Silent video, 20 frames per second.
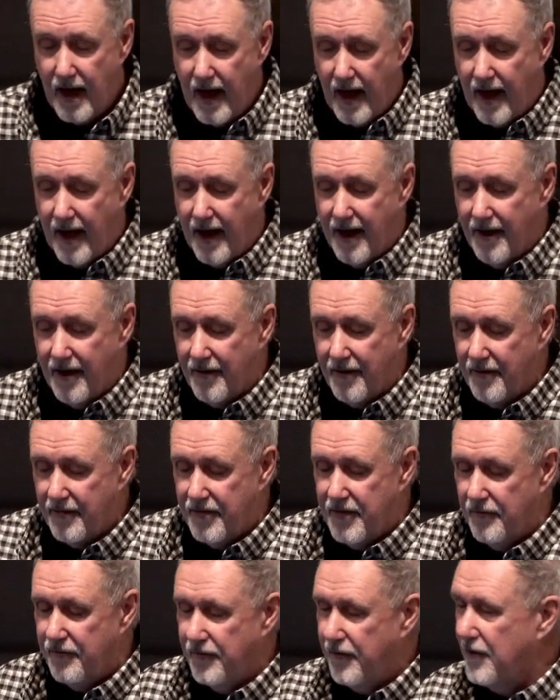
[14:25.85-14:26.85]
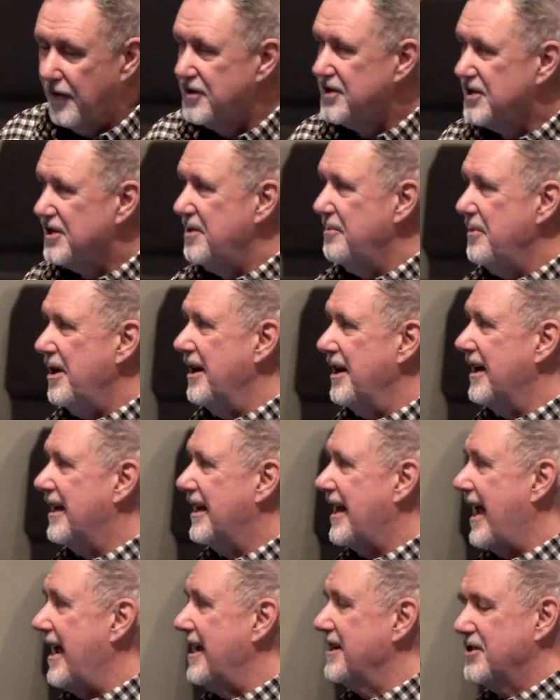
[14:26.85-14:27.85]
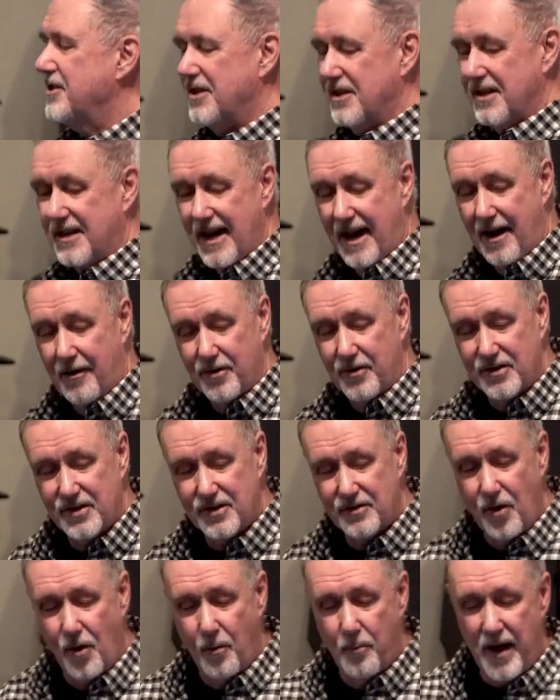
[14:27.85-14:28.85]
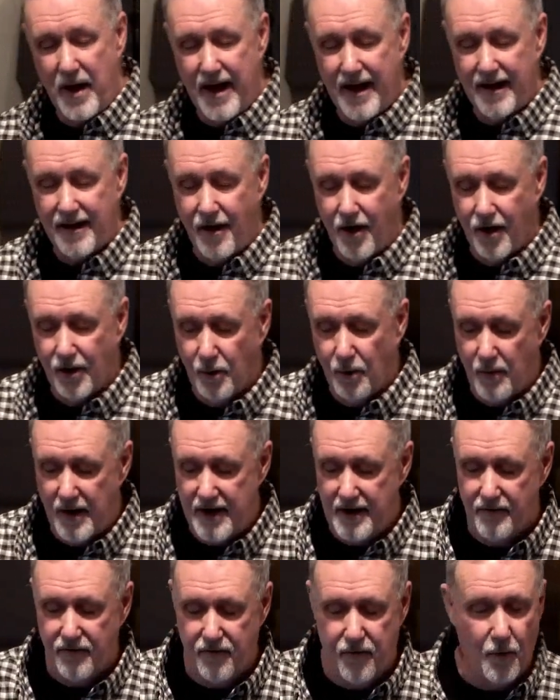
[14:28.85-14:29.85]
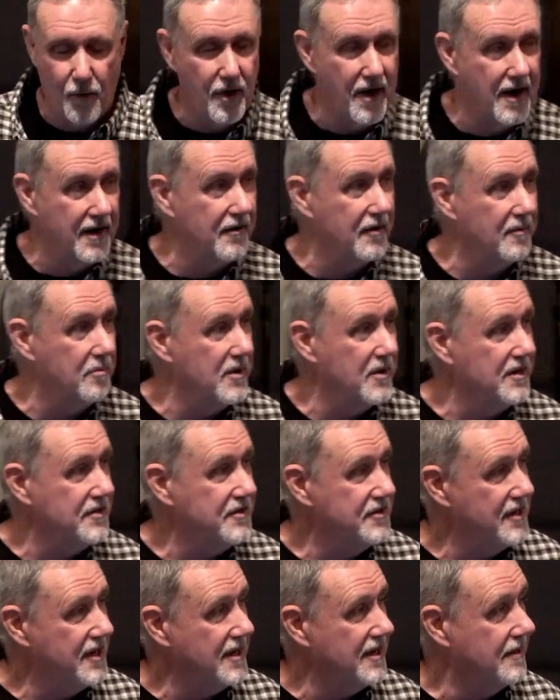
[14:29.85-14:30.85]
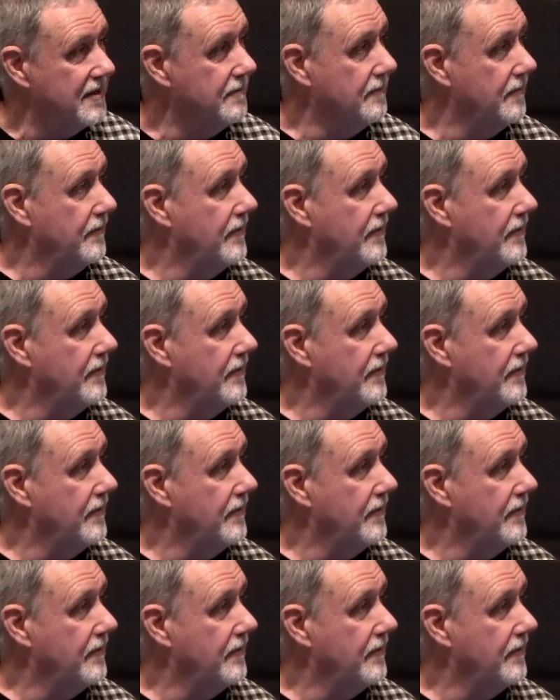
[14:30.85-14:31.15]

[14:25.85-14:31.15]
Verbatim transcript: uh, the first communication towers go back all the way to 400 BC.